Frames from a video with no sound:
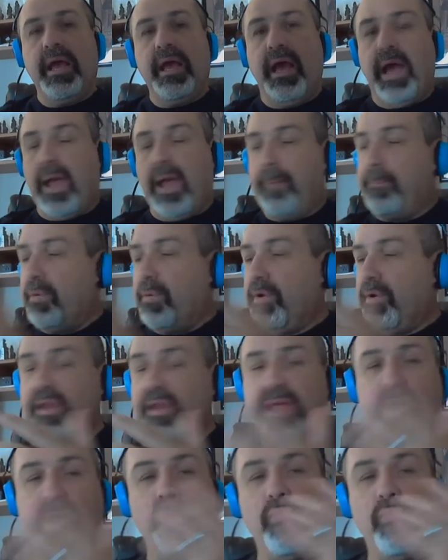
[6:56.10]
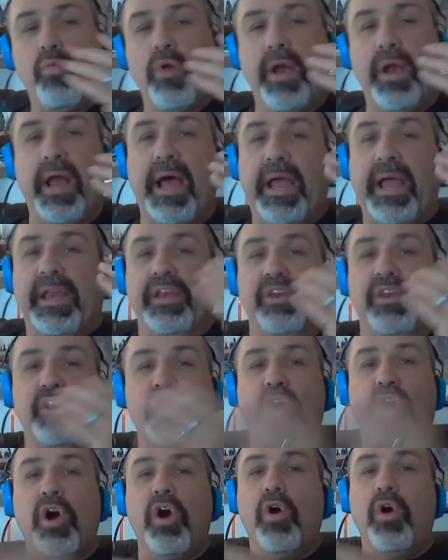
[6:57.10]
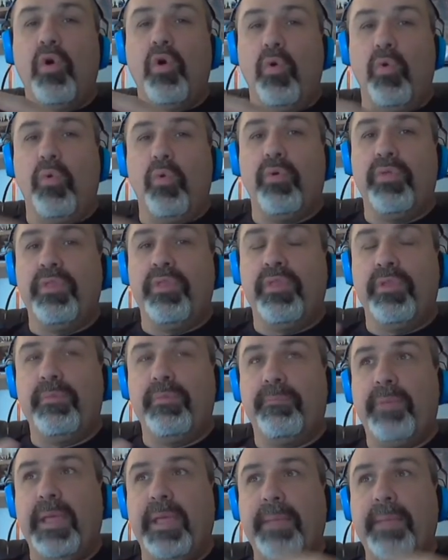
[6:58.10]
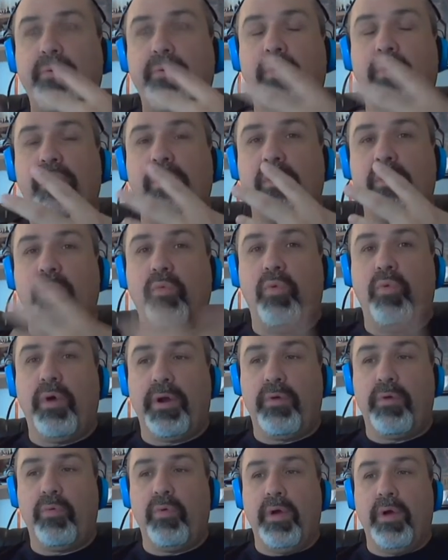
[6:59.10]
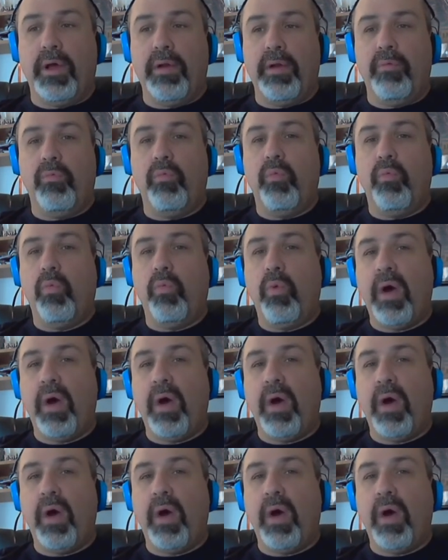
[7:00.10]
I put down what I know people are going to want to run.